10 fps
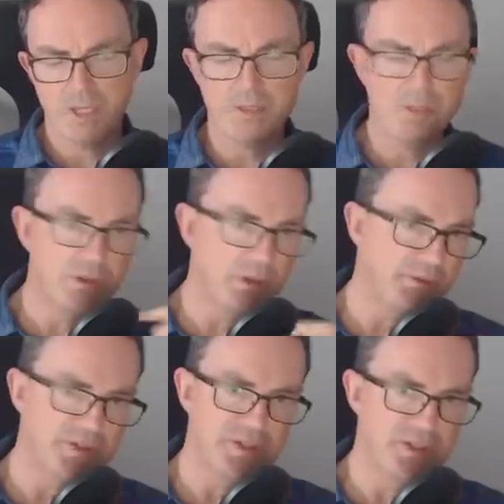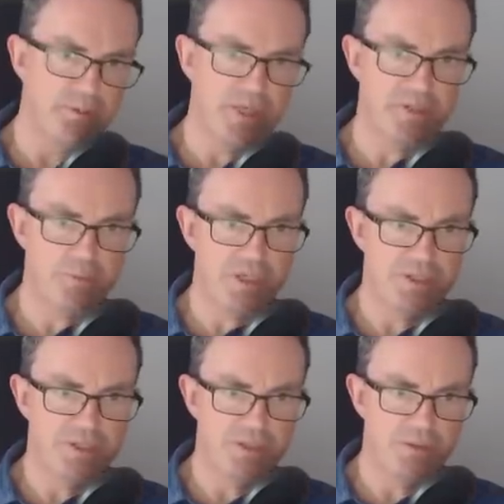I don't know if this is the best way
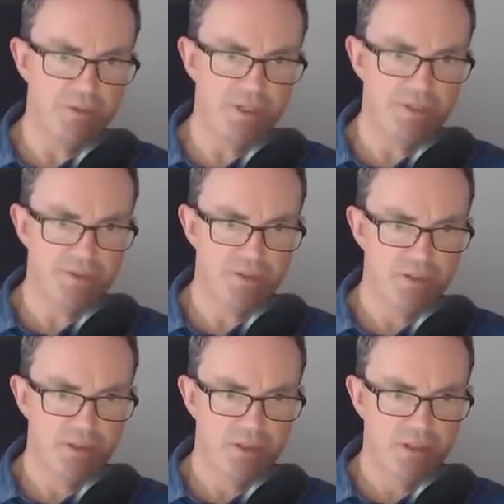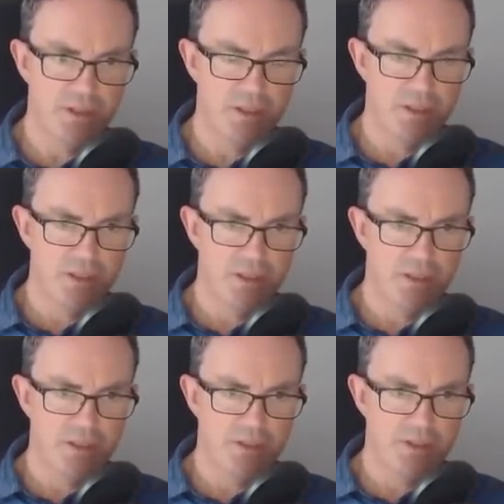to do this.
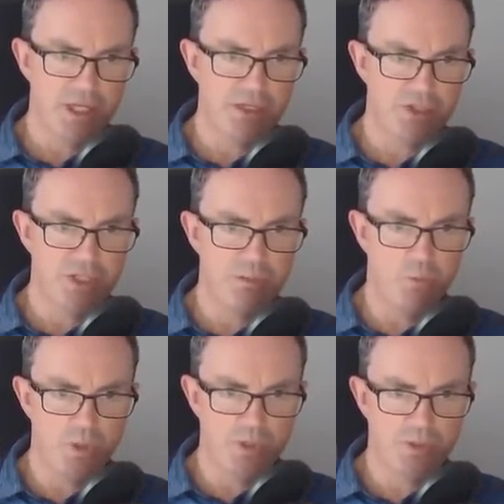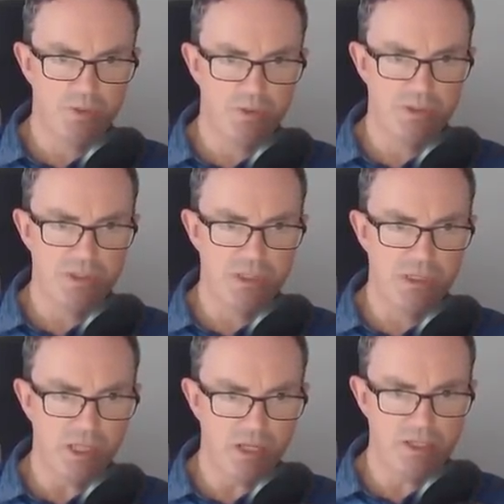To actually work on
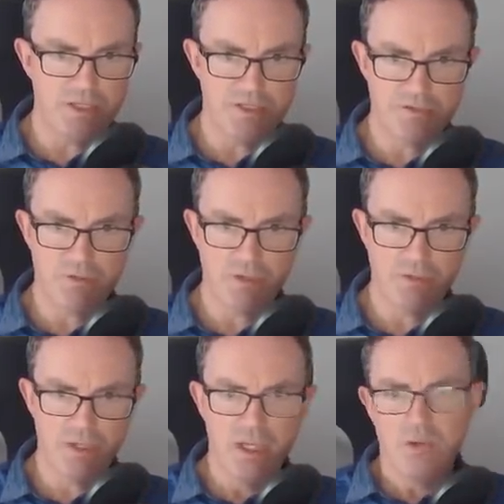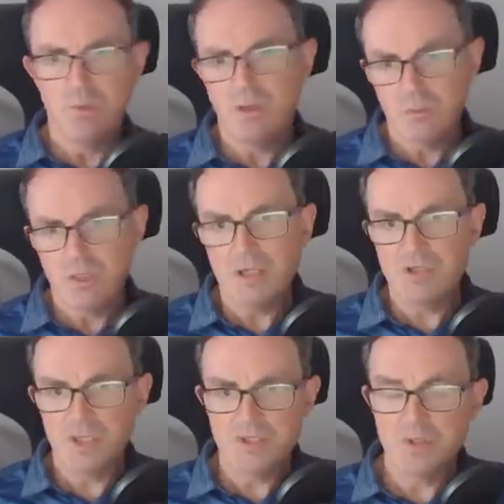lines rather. Well, when I
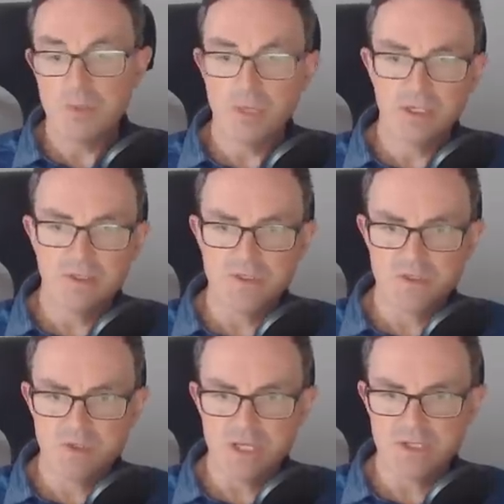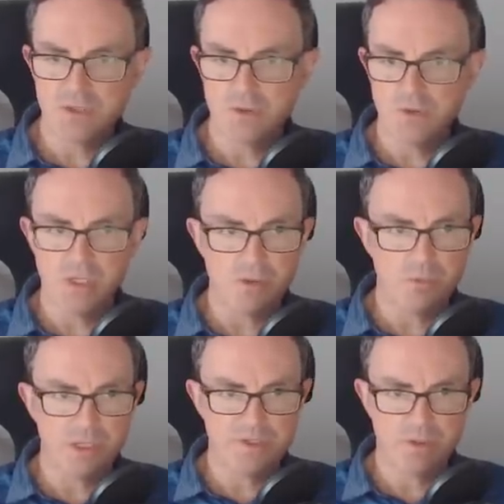tried to do it by constraint, I got
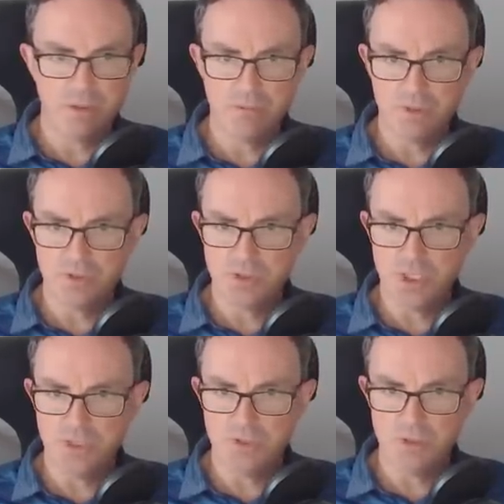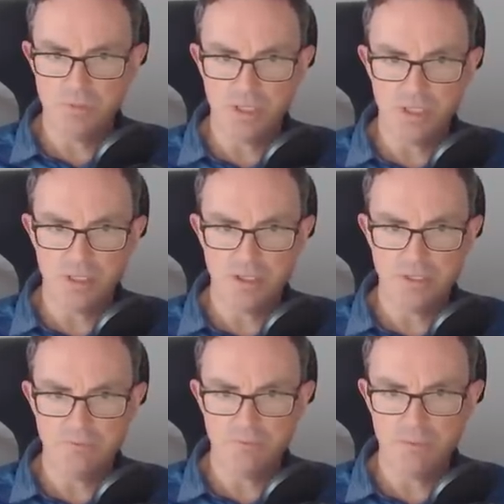nowhere. So I am going to try and do it by
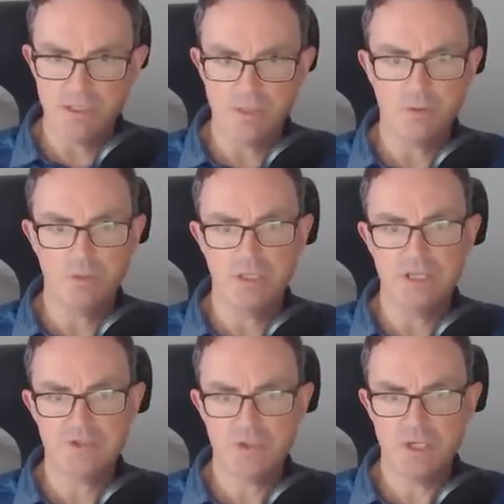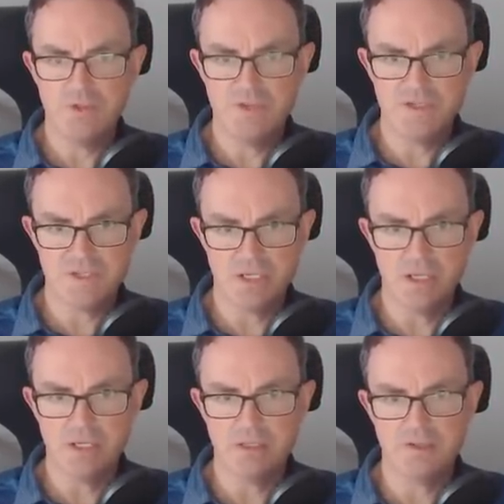line for a bit longer. Let's try this
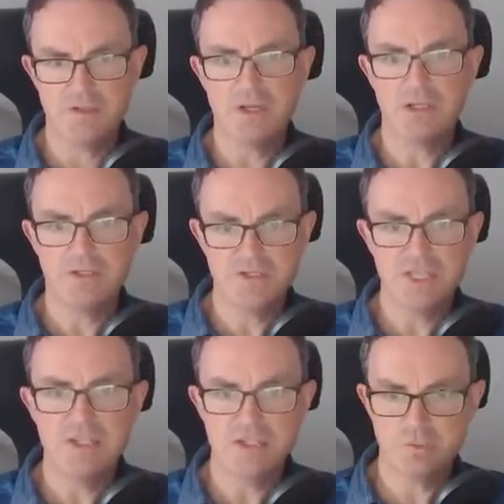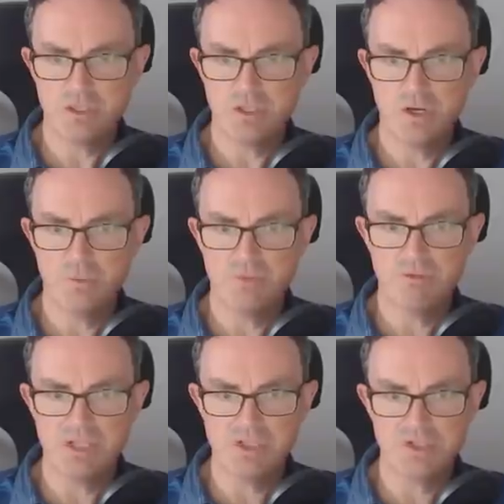line because I can see this one can't be
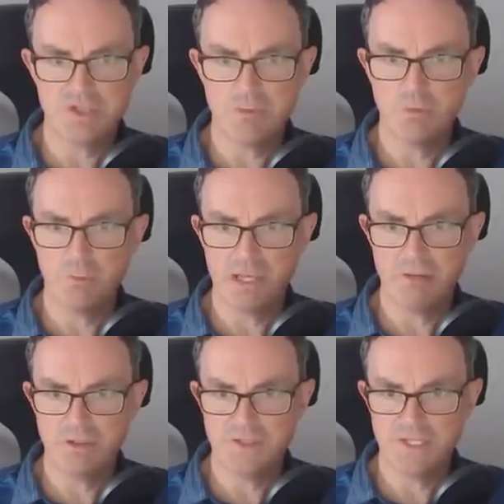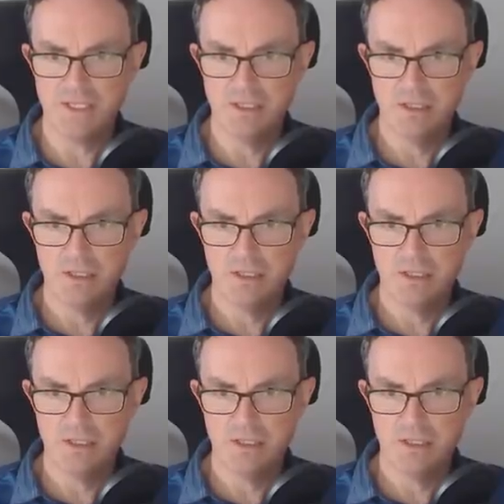region sum or parity